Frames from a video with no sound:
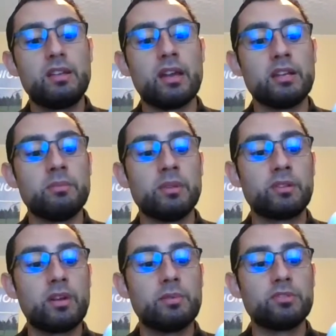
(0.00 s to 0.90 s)
90
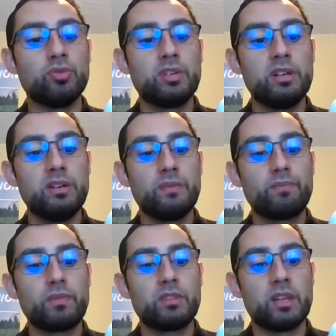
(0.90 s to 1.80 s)
milligrams, yucca,
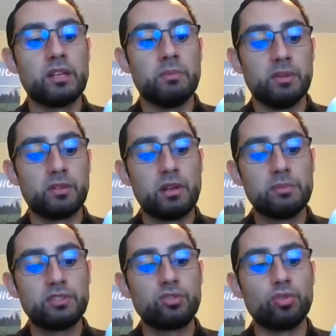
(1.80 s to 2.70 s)
90
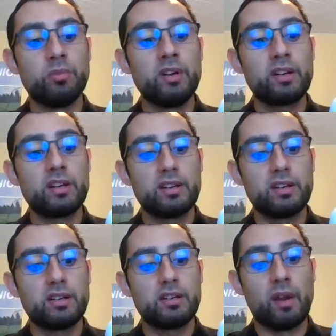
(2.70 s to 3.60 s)
milligrams, turmeric,
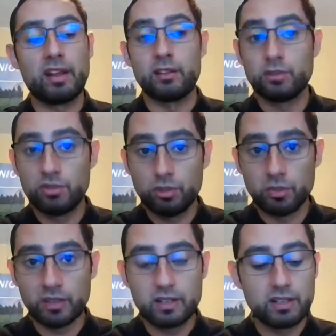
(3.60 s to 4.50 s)
right, comes with
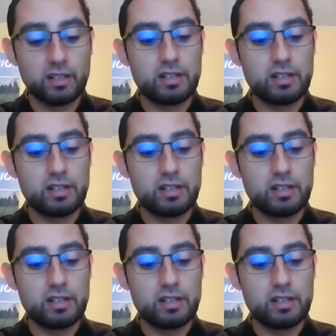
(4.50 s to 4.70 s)
turmeric,